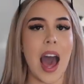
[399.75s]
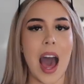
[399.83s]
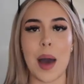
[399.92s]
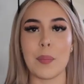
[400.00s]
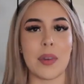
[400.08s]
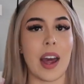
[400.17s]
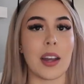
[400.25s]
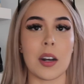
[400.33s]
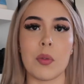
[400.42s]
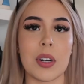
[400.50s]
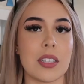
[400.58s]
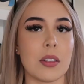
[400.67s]
I'm not
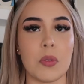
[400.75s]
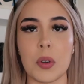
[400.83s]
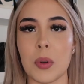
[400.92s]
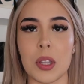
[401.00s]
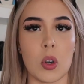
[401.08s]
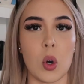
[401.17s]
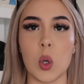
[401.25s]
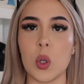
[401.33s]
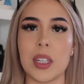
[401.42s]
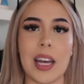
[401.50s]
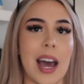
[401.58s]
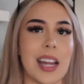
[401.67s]
gonna wear silver with
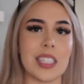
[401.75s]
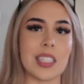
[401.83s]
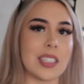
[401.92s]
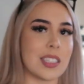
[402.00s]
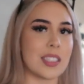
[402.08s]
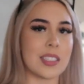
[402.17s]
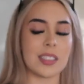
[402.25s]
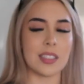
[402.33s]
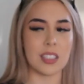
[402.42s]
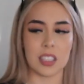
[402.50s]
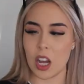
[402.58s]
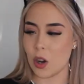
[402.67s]
gold. I just,
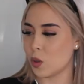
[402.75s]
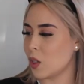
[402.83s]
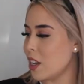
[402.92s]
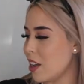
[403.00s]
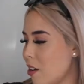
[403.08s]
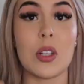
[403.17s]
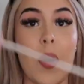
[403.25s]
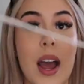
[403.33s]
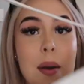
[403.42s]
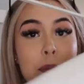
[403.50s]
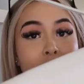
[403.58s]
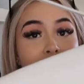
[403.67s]
no. So
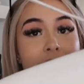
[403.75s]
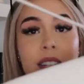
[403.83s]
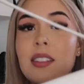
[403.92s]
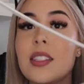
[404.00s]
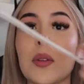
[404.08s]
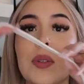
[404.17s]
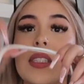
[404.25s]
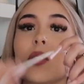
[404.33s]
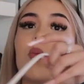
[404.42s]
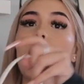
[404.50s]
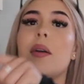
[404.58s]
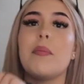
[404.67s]
I'm just gonna stick with
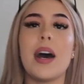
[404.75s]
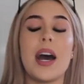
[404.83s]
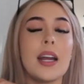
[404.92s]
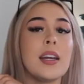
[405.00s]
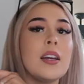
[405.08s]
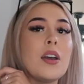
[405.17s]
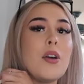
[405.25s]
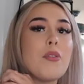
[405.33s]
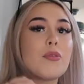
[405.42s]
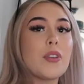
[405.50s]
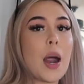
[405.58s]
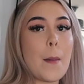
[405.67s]
this white bag
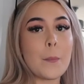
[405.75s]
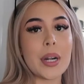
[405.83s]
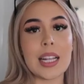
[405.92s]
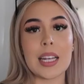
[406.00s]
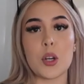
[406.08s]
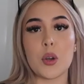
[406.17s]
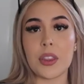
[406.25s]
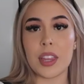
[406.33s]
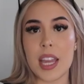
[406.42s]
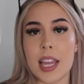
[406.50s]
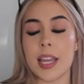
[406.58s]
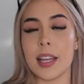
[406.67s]
from Pretty Little
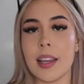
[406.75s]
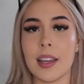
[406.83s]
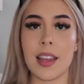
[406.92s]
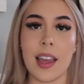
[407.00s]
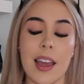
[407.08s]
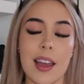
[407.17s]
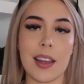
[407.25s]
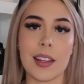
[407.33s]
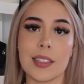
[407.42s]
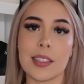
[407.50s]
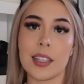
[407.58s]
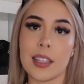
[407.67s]
Thing.
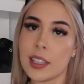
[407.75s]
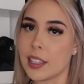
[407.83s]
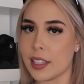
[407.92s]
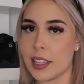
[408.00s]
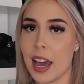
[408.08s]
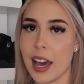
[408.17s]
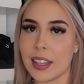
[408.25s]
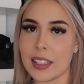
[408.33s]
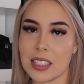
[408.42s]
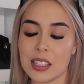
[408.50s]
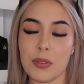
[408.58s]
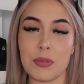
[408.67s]
And yeah,
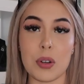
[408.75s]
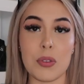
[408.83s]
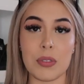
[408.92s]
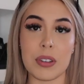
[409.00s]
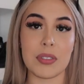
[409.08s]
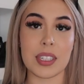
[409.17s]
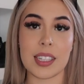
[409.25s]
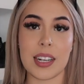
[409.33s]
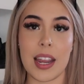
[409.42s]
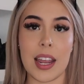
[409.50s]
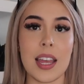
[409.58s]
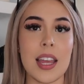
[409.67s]
that's the full fit for
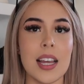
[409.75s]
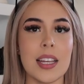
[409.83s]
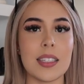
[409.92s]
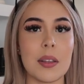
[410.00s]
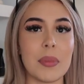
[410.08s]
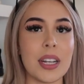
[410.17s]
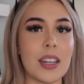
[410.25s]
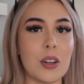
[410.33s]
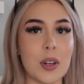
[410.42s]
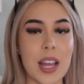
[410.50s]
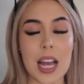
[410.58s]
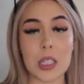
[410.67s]
today. Something a
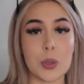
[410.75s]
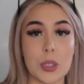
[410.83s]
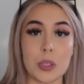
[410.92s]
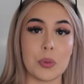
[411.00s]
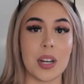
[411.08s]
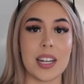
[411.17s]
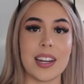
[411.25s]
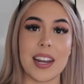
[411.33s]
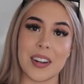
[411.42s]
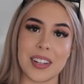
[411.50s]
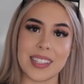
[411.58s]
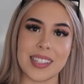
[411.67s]
little casual to run
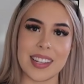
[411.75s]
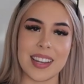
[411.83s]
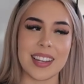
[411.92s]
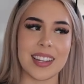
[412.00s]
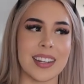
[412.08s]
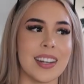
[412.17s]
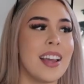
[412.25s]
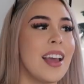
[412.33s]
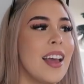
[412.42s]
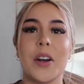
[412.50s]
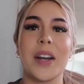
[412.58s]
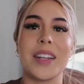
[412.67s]
errands in.
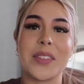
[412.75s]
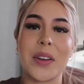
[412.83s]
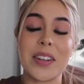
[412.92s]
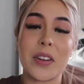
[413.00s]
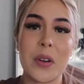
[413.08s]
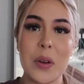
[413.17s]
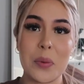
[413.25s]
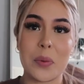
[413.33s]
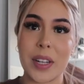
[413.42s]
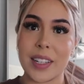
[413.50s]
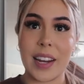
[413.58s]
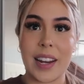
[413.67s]
Okay, so I don't know
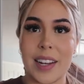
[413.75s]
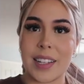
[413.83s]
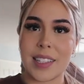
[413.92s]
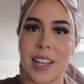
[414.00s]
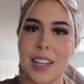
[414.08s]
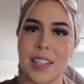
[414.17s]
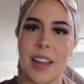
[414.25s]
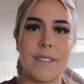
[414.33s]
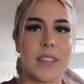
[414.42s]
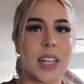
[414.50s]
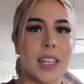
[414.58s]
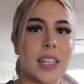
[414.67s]
what day it is. I
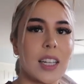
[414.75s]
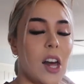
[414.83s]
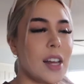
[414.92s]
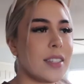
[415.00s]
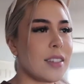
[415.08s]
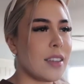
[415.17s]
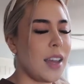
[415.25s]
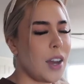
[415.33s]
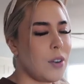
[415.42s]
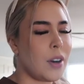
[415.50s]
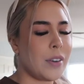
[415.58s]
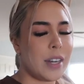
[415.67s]
definitely lost
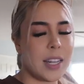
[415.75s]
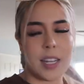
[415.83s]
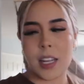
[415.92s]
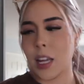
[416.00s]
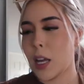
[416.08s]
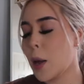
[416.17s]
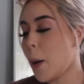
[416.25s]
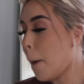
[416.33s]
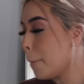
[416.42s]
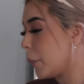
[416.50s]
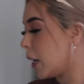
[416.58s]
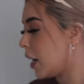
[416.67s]
count already.
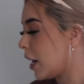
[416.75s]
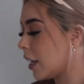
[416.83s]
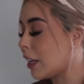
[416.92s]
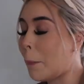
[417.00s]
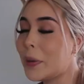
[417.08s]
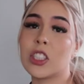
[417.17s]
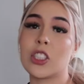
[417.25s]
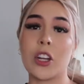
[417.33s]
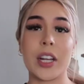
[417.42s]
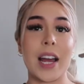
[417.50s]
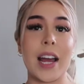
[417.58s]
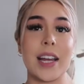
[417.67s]
But let me show
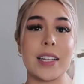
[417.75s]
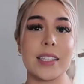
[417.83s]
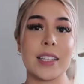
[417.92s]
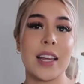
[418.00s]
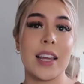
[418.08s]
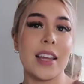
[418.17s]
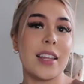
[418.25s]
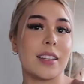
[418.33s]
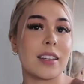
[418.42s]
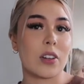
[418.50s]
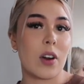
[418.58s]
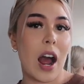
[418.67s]
you guys
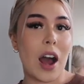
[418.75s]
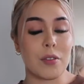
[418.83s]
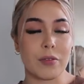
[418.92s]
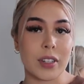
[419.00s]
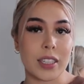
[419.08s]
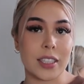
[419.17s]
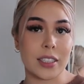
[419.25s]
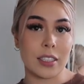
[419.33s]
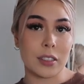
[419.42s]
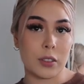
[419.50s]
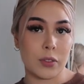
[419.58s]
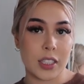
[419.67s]
the little outfit
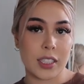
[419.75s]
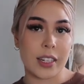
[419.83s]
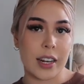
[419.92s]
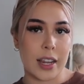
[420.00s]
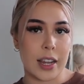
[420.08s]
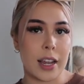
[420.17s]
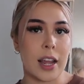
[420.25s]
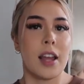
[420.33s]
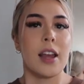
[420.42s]
details for today.